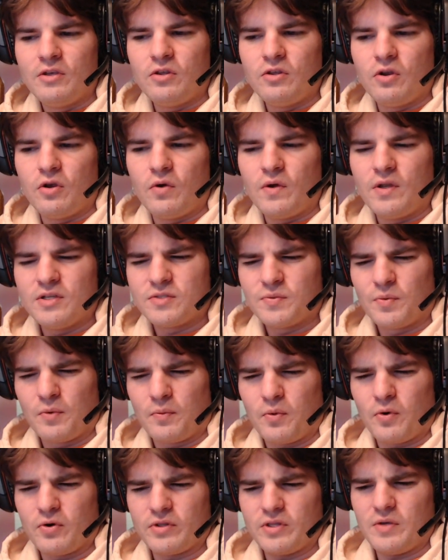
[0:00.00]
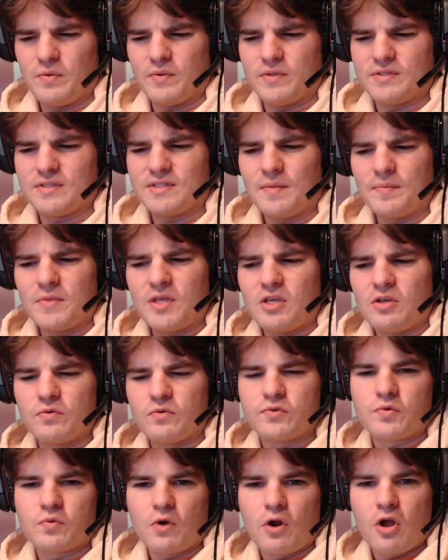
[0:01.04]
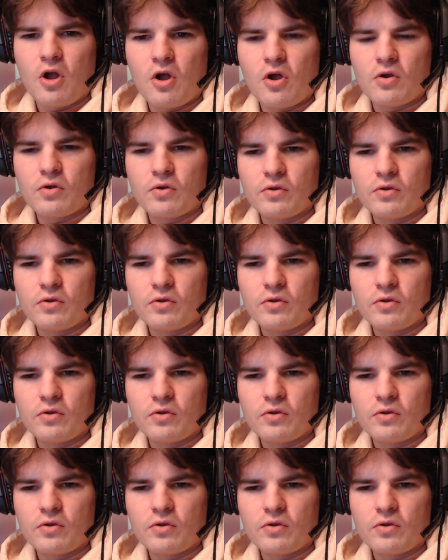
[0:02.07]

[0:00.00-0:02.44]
it's more importantly when something goes wrong.